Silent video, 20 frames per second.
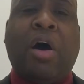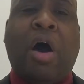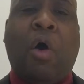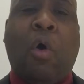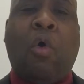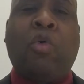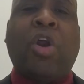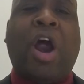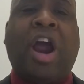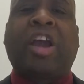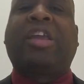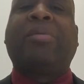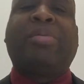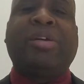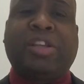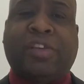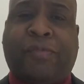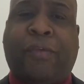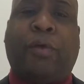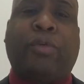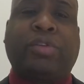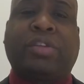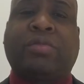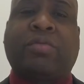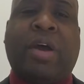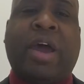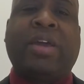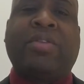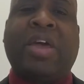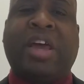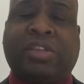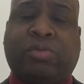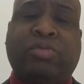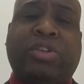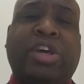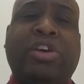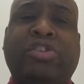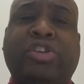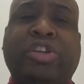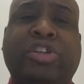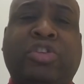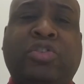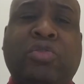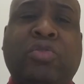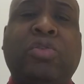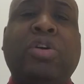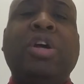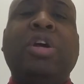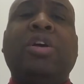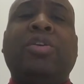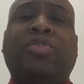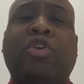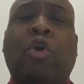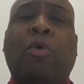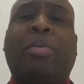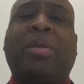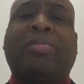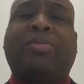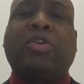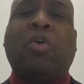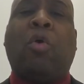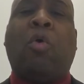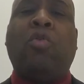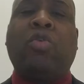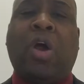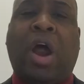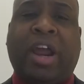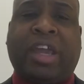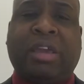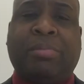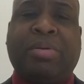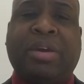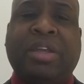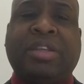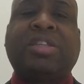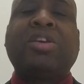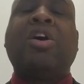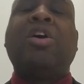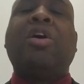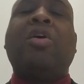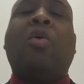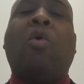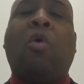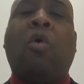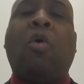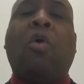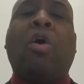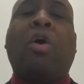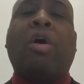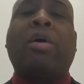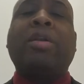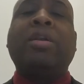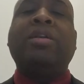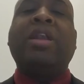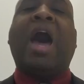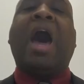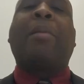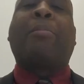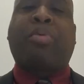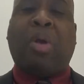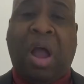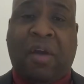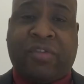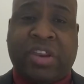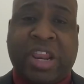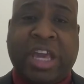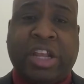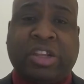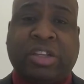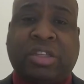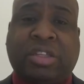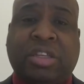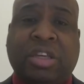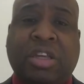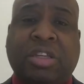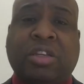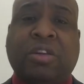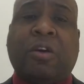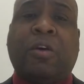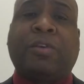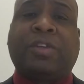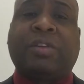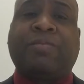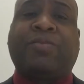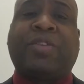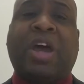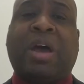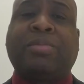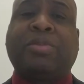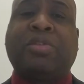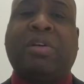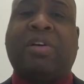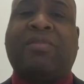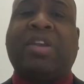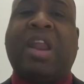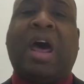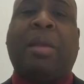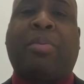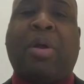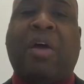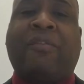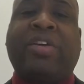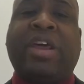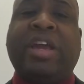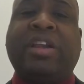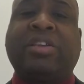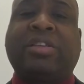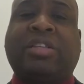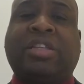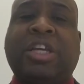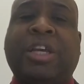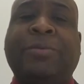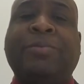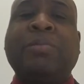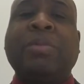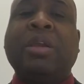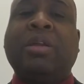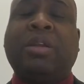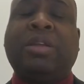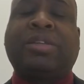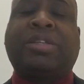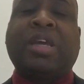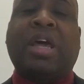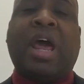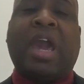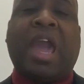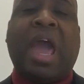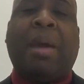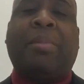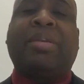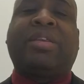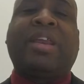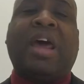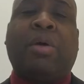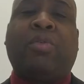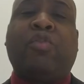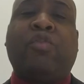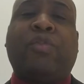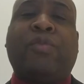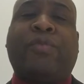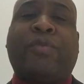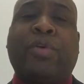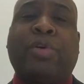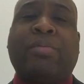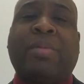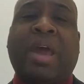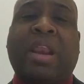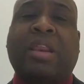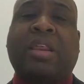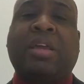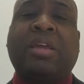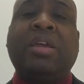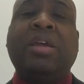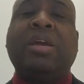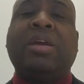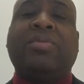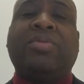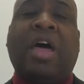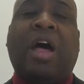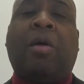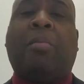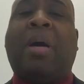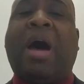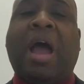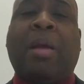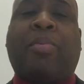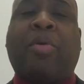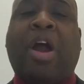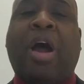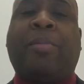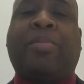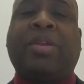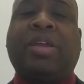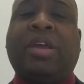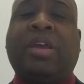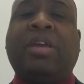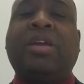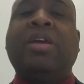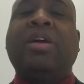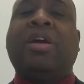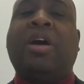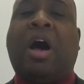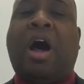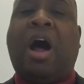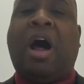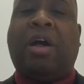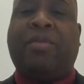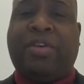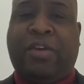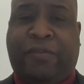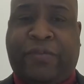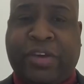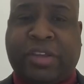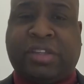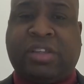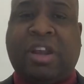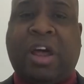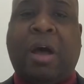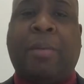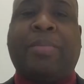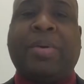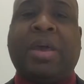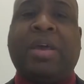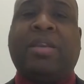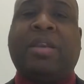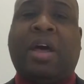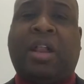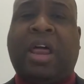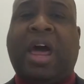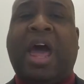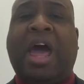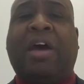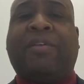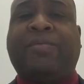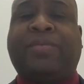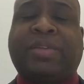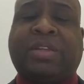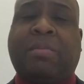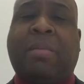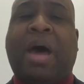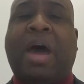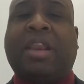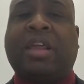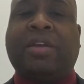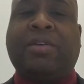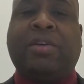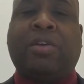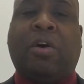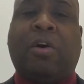owner occupants first, right? That's what they usually do. They open up to owner occupants or nonprofit agencies. Sometimes you have a nonprofit agency, let's say like Habitat for Humanity, that'll buy a property, they'll fix it up, and they'll have somebody,